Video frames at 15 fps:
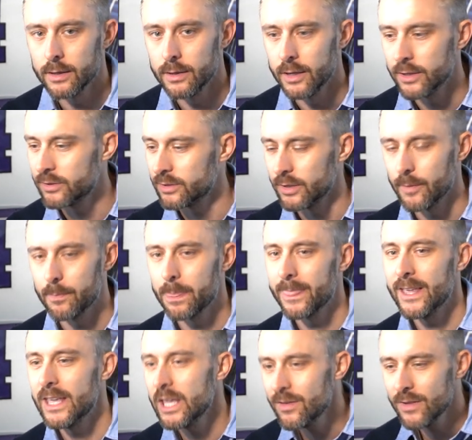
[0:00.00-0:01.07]
It's
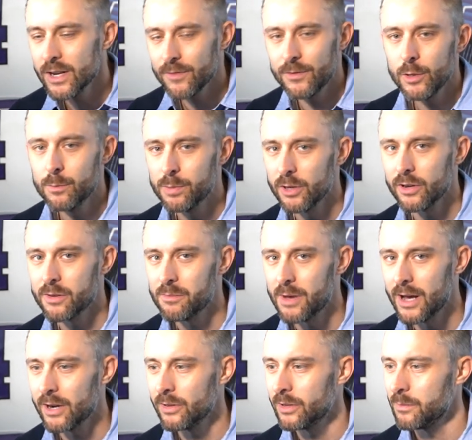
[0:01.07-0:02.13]
even if you build a
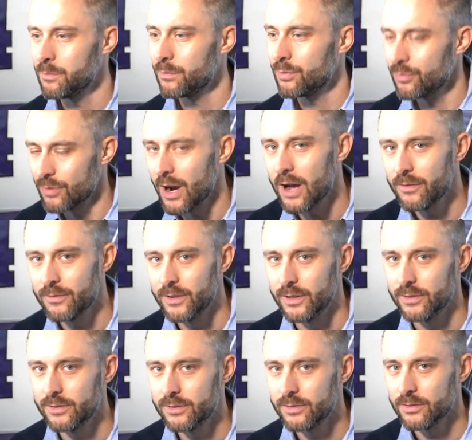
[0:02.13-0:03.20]
model that
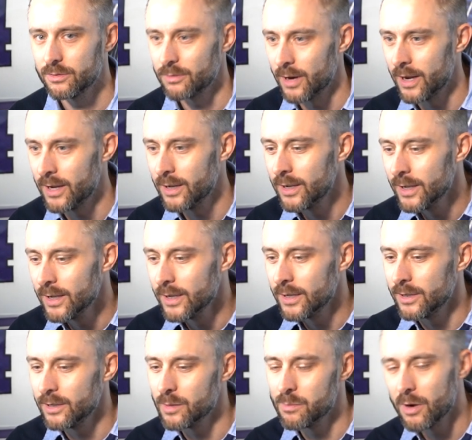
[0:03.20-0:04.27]
profits, right?
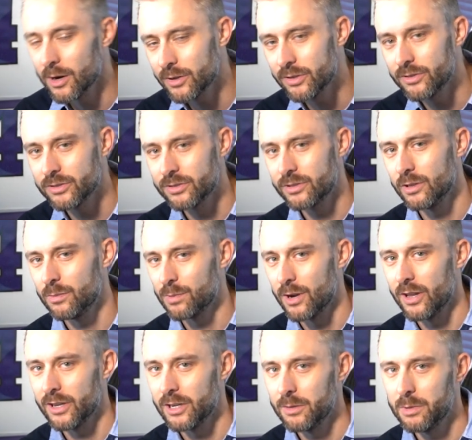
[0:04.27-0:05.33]
Your margins are still
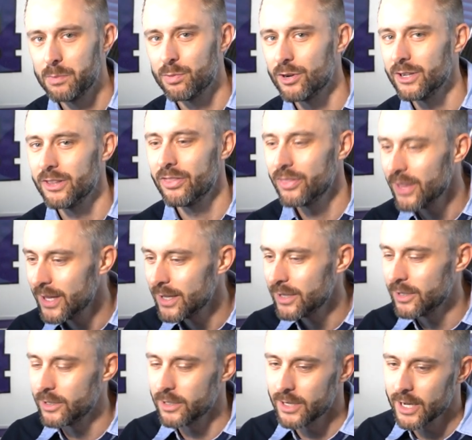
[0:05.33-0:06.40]
probably going to be pretty thin
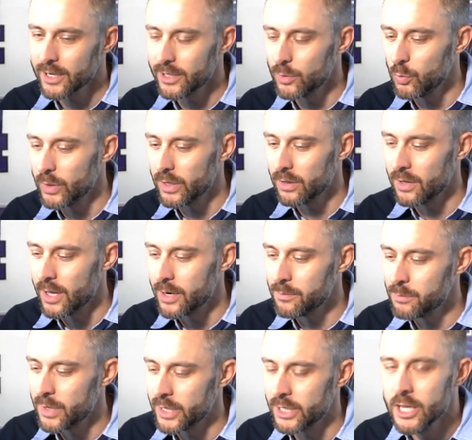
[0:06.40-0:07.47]
and you're not going to win a lot of
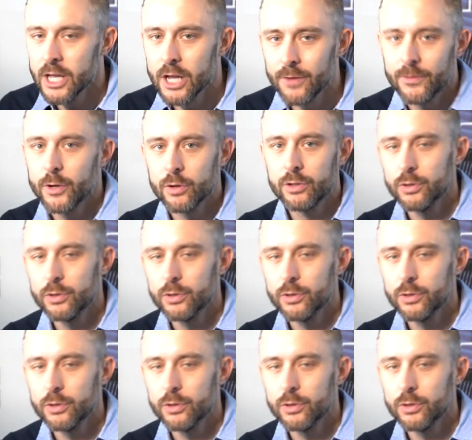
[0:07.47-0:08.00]
money. If you're